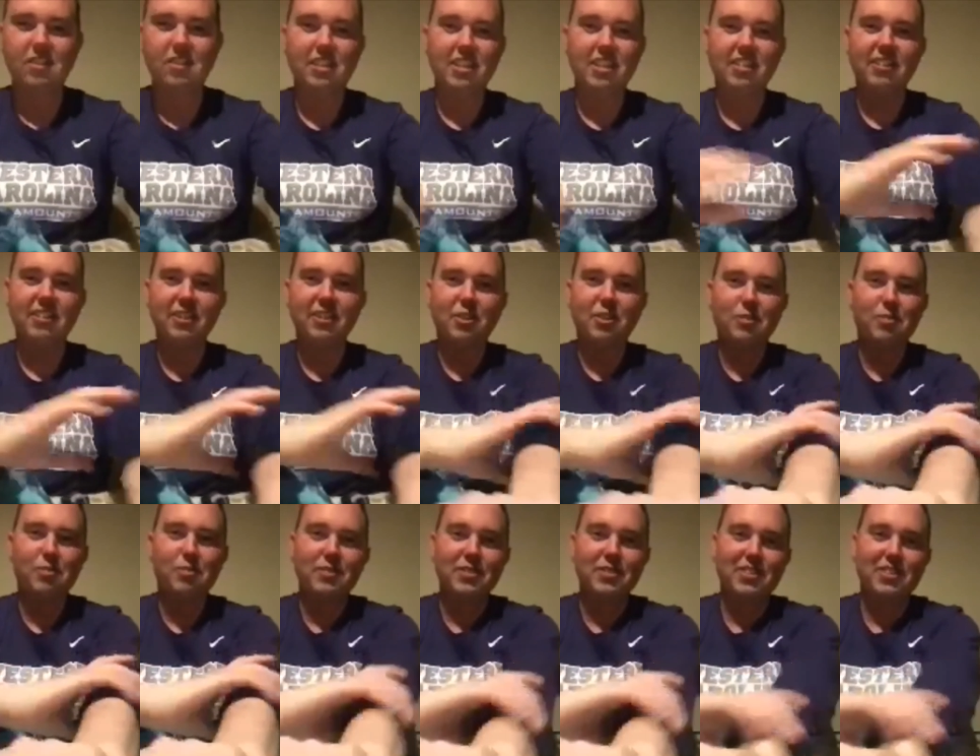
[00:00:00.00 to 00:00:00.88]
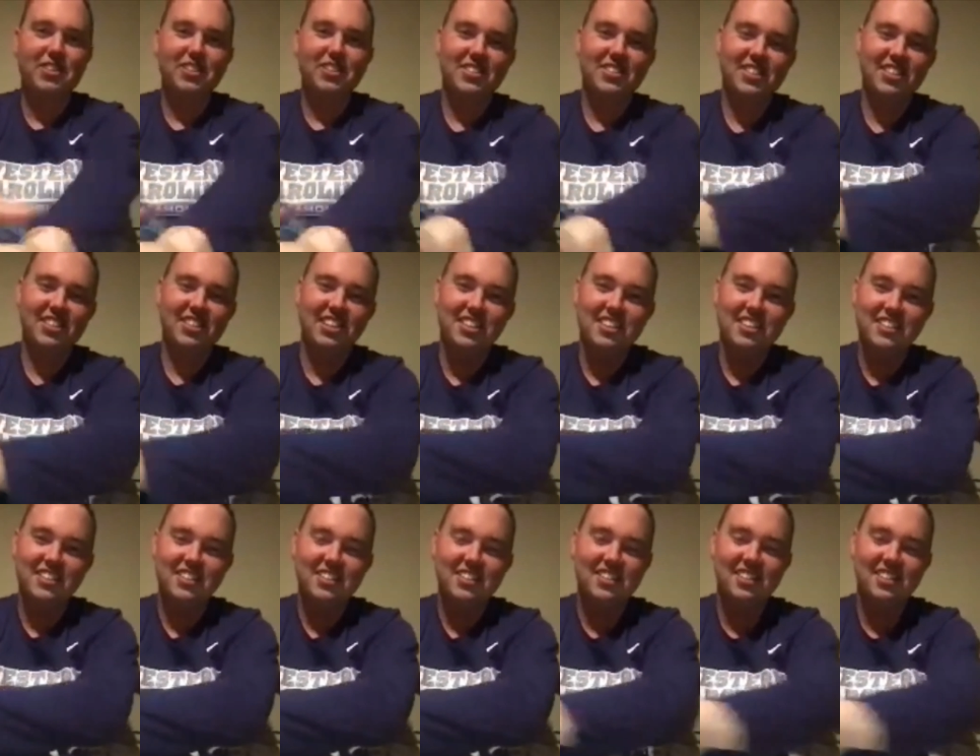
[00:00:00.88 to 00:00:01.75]
Please respect Gary
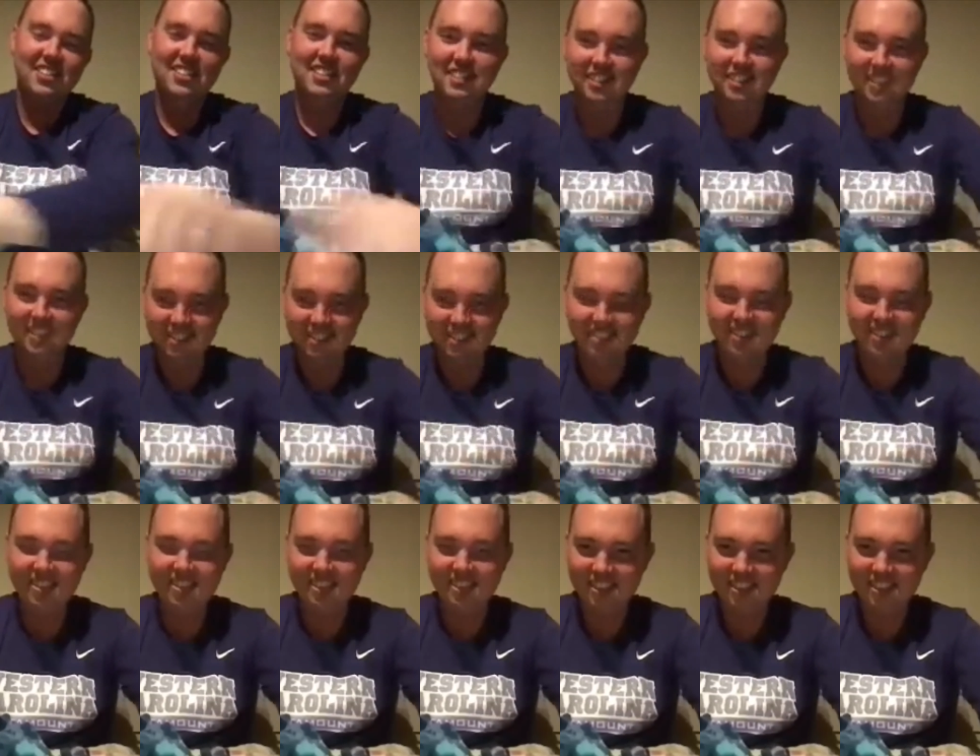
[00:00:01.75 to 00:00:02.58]
Coleman, though. Thank you.